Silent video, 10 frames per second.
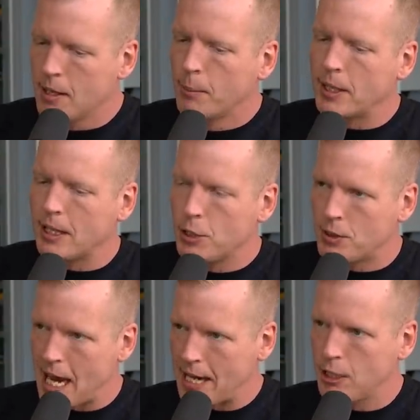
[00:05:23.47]
but then you
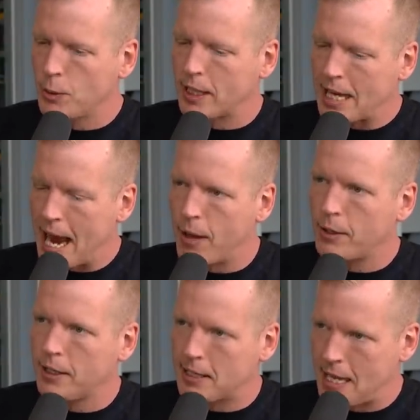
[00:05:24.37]
take into account
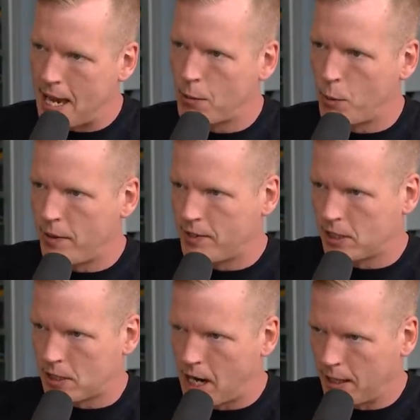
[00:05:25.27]
again what we've
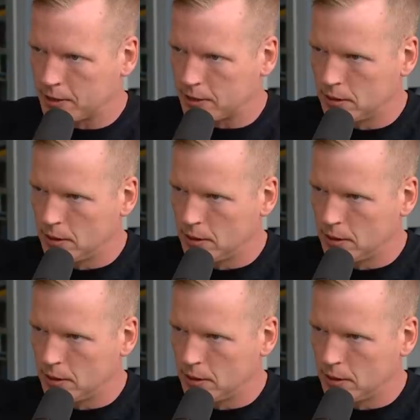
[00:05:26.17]
discussed.